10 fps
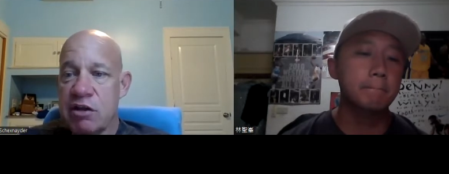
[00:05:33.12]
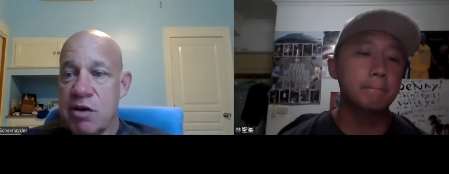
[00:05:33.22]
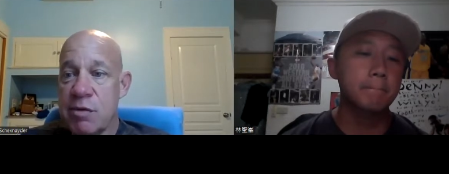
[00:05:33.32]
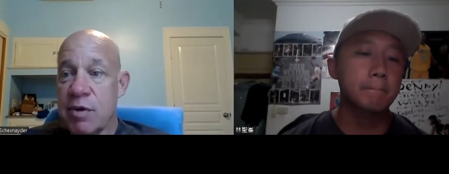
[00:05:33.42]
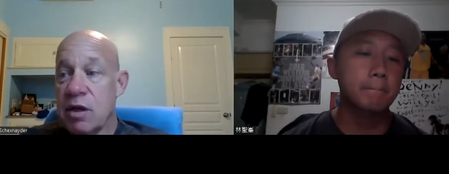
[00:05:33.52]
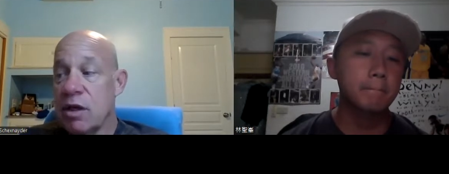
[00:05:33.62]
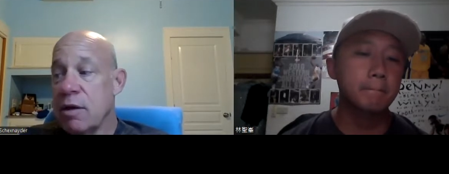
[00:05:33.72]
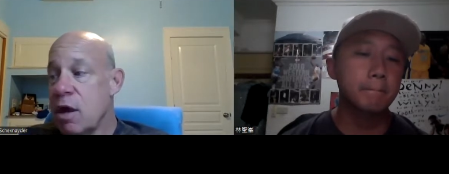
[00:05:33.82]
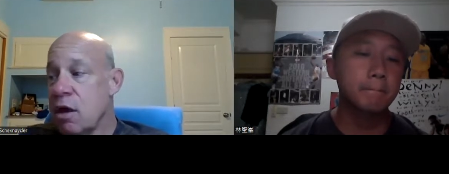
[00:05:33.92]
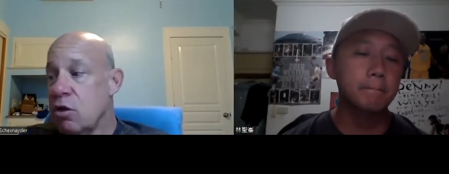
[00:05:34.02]
Speaker 1: I typically
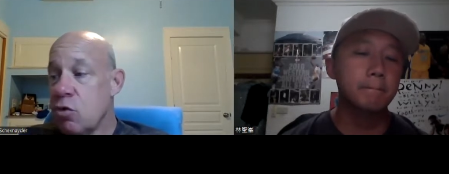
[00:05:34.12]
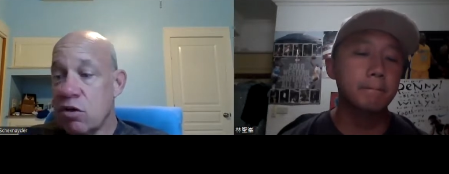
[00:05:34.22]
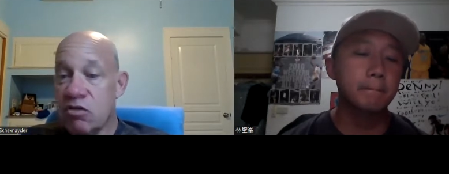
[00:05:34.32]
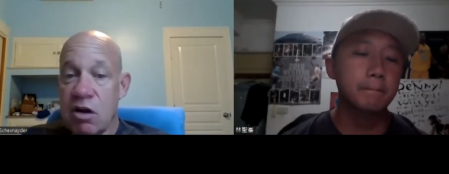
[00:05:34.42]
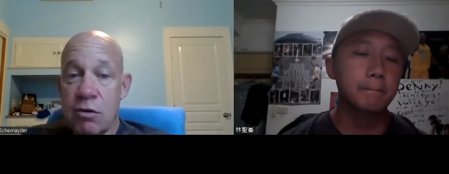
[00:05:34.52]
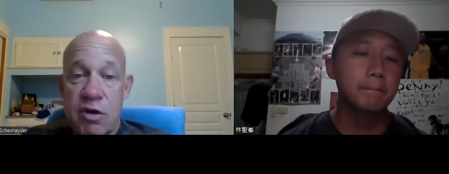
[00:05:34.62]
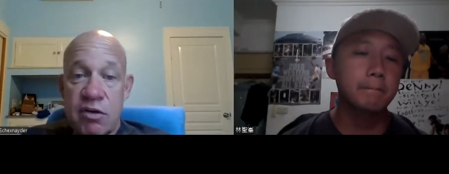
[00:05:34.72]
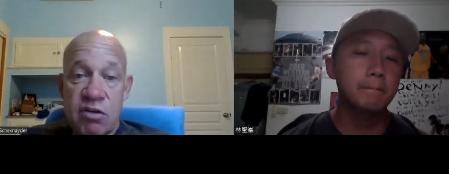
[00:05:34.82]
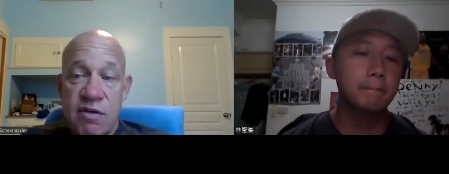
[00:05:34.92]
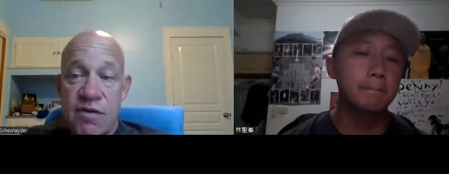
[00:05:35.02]
do
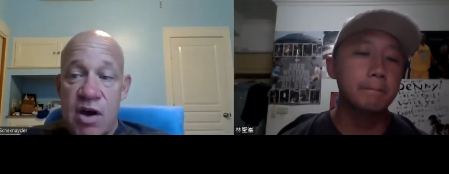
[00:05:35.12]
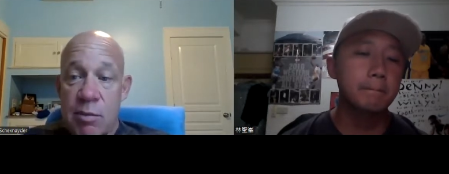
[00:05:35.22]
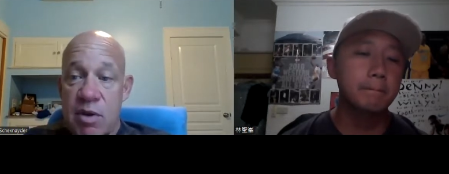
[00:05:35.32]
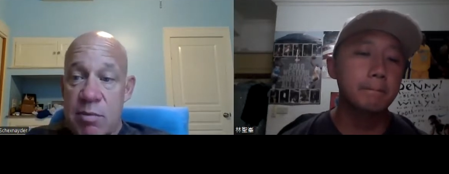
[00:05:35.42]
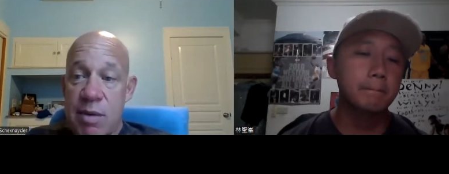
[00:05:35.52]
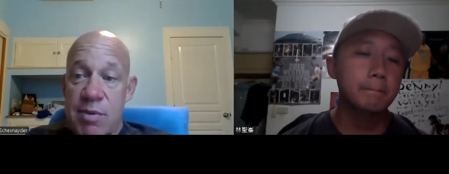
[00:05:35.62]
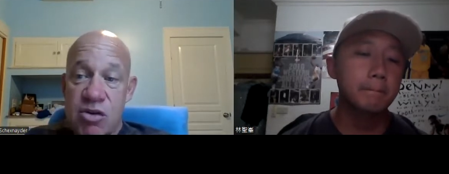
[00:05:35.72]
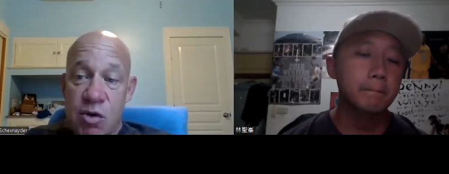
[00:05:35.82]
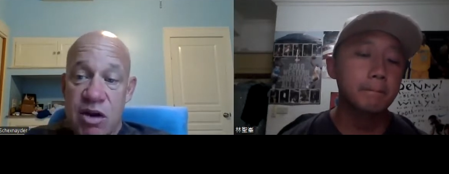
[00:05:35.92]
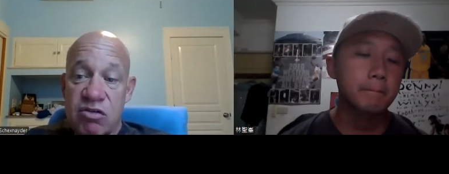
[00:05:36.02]
acceleration development maybe
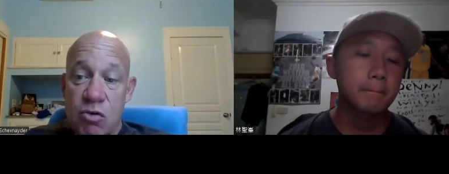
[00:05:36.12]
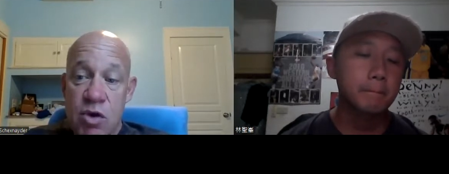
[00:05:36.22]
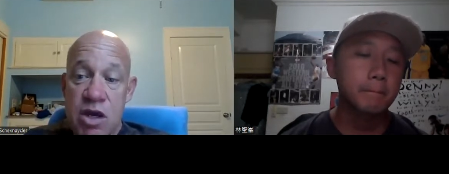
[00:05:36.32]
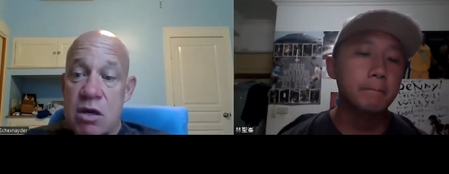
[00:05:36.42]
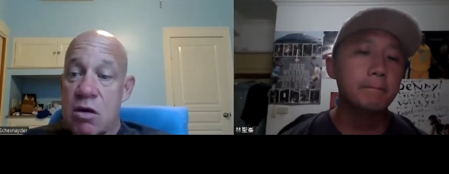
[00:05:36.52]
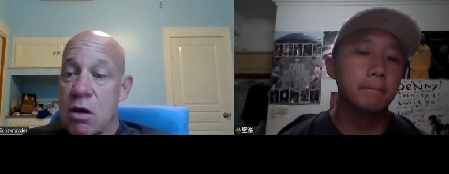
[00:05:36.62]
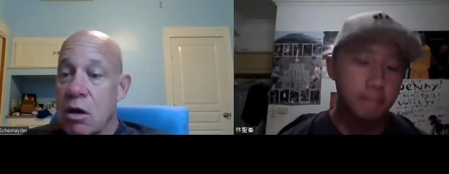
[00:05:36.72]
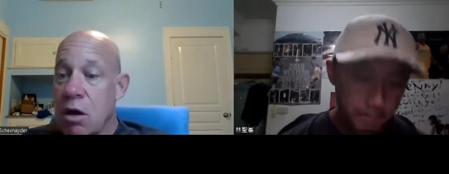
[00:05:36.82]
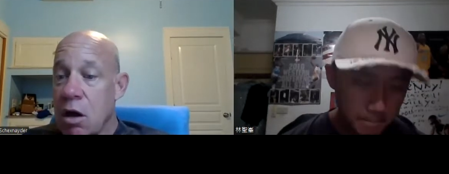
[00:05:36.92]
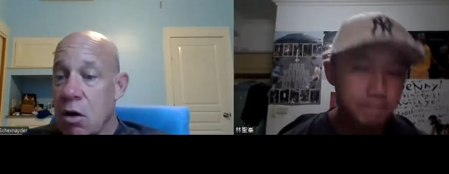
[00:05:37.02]
twice a week.
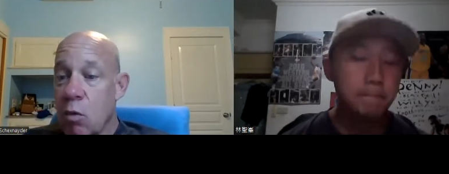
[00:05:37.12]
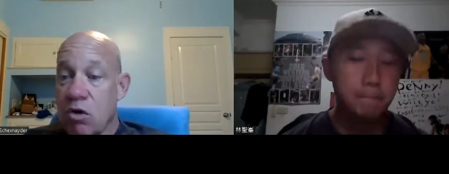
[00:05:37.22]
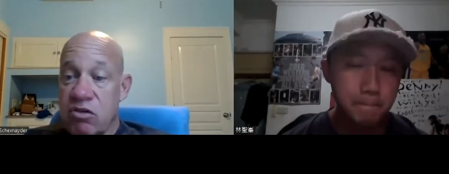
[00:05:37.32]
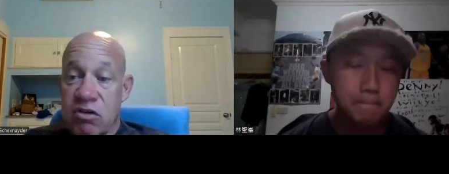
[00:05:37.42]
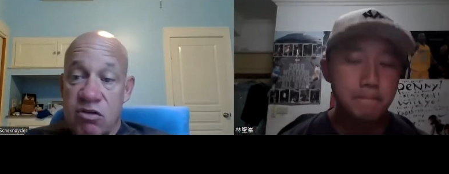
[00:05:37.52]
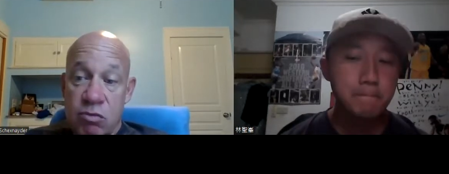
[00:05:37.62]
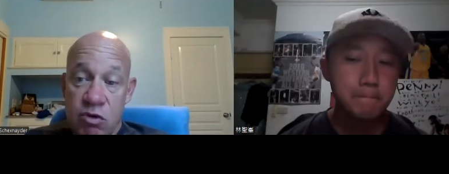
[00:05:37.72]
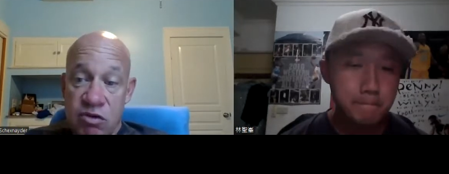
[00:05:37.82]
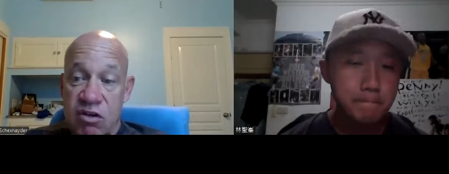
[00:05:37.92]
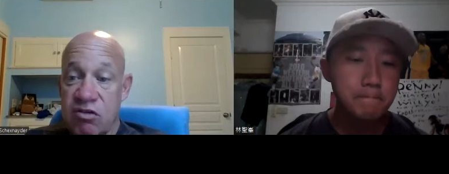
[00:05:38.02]
Uh, once is
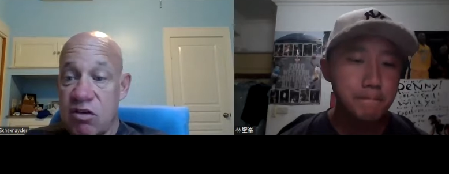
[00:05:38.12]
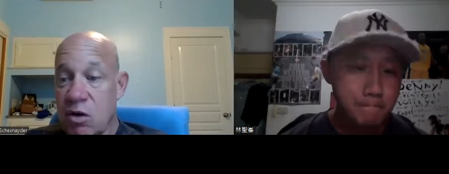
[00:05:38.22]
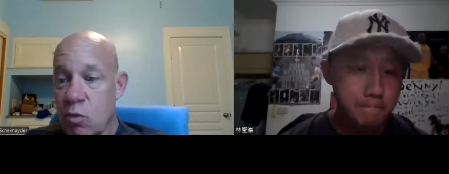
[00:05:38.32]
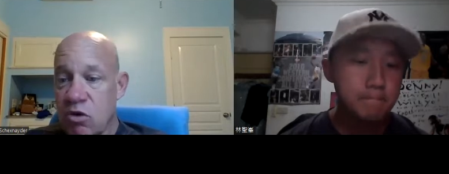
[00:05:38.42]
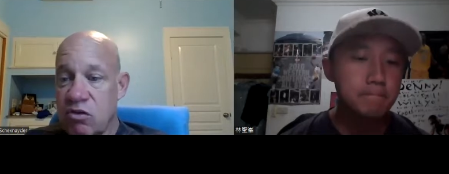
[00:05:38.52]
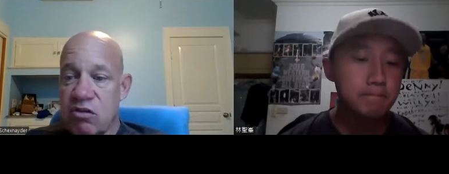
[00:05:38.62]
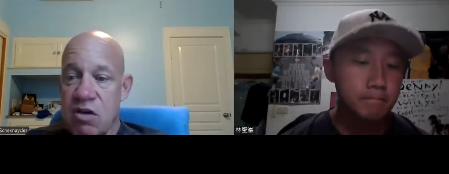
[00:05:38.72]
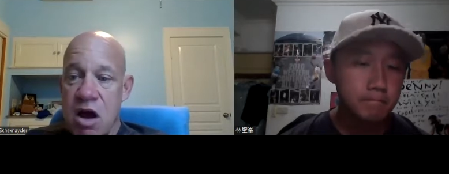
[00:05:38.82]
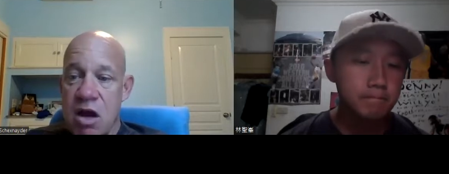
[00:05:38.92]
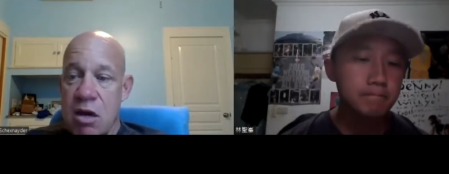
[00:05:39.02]
resisted and once is
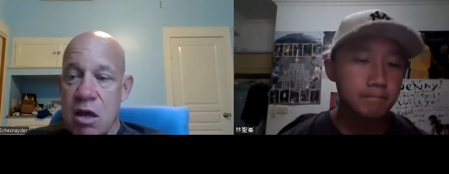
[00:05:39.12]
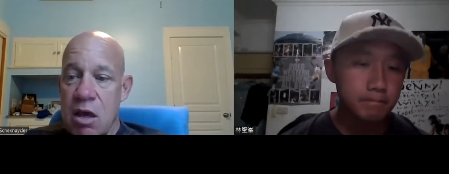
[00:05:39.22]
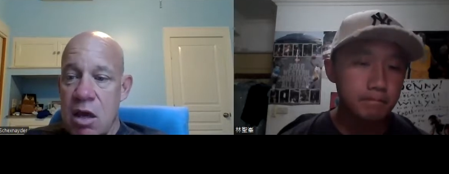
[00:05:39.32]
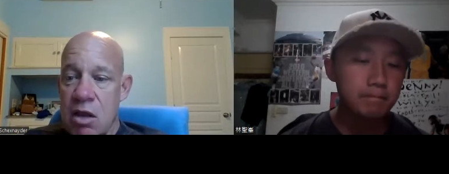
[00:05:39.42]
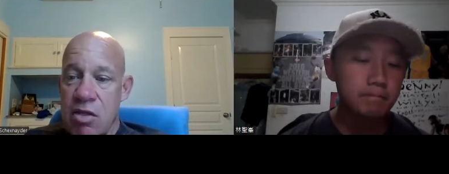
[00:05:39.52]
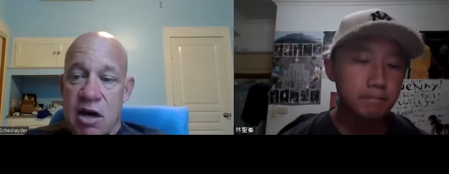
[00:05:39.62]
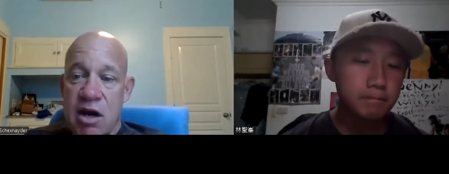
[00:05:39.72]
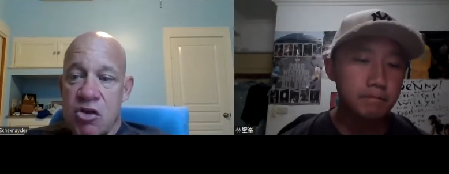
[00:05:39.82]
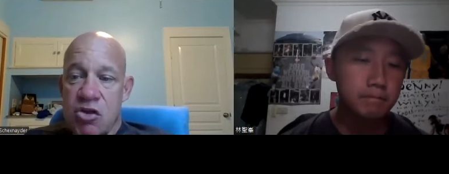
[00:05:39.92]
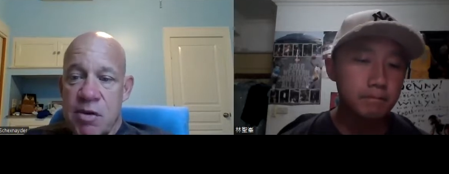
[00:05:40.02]
not. And then
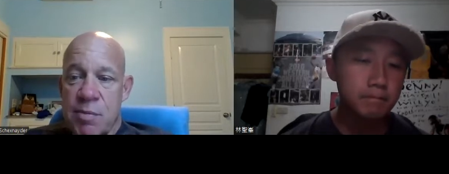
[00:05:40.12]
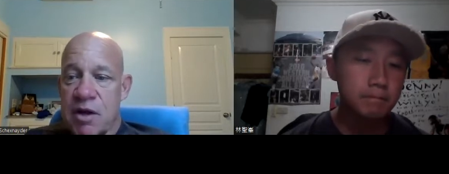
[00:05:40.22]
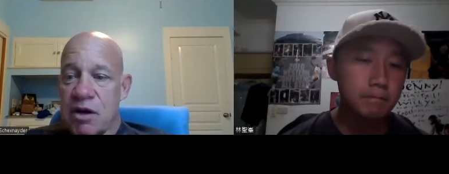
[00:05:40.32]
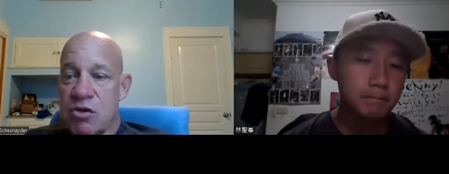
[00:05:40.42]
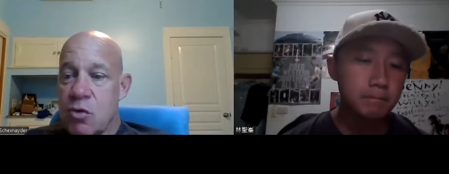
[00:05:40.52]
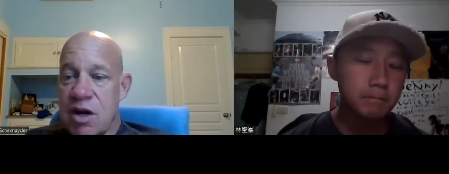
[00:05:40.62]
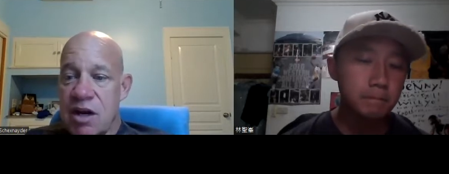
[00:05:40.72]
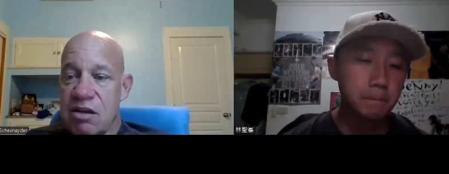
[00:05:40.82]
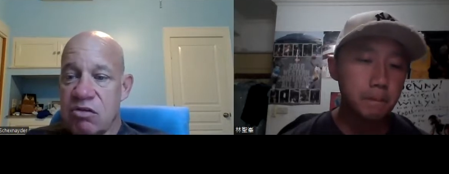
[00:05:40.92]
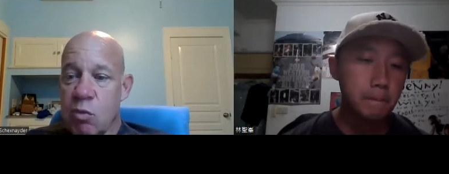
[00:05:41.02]
I typically do it
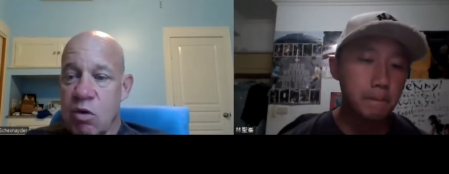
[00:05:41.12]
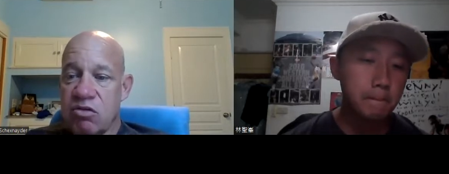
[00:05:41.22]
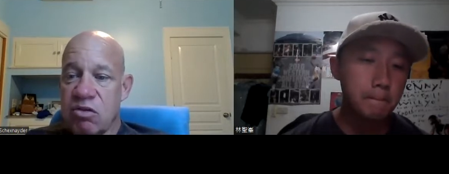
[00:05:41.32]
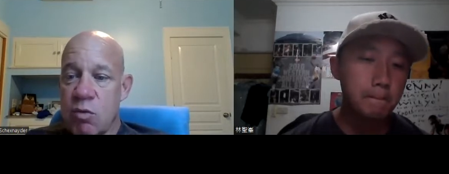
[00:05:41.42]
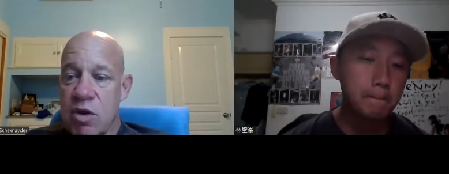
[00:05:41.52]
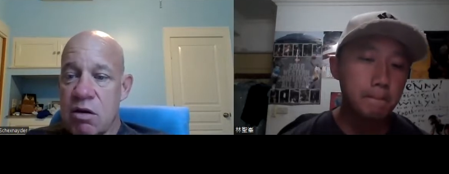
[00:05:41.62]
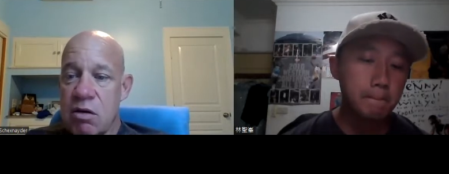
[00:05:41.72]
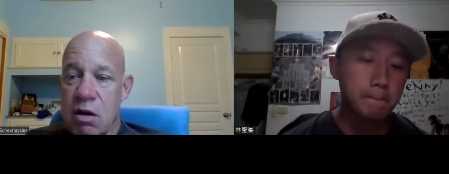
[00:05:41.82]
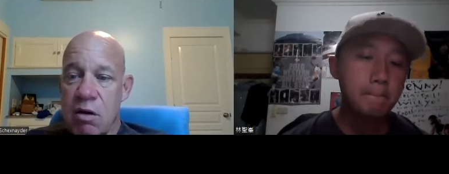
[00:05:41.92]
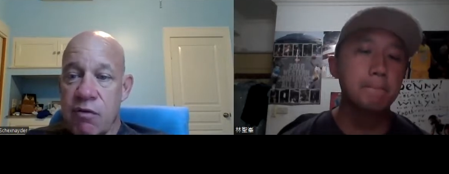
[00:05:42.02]
at least once a week
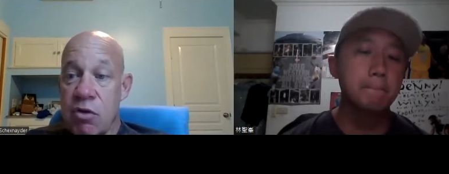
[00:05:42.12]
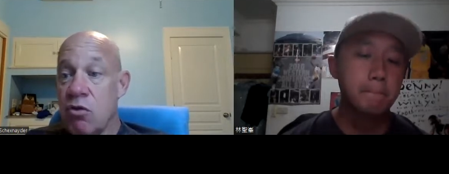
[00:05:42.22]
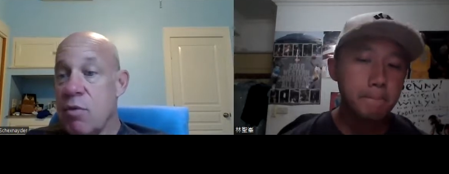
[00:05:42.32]
uh, for the